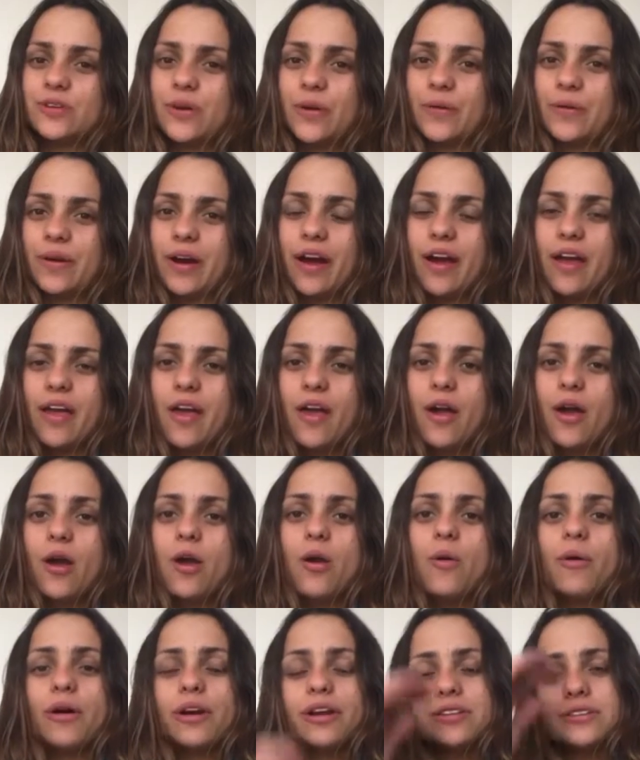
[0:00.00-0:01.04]
genre,
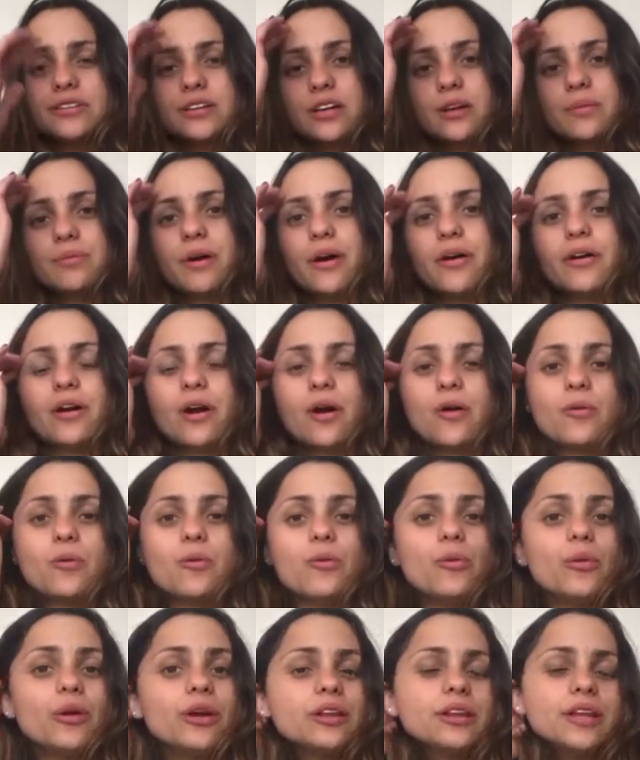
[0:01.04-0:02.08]
we want to talk about a
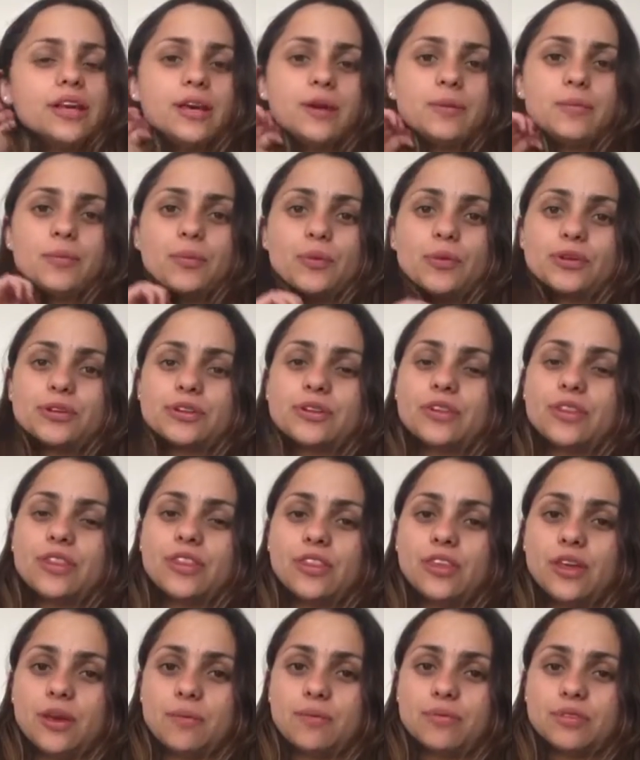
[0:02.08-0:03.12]
really important
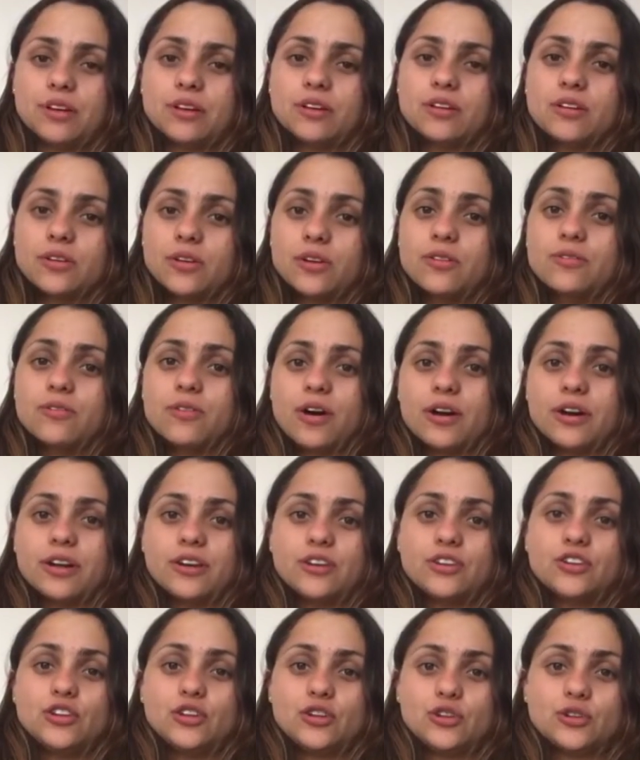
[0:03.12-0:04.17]
theme that Kurt
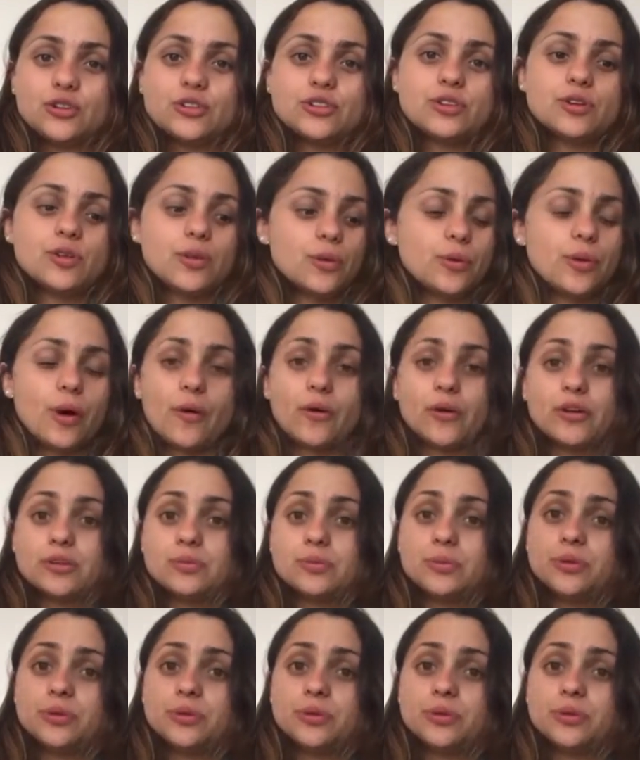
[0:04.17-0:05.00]
Vonnegut used throughout his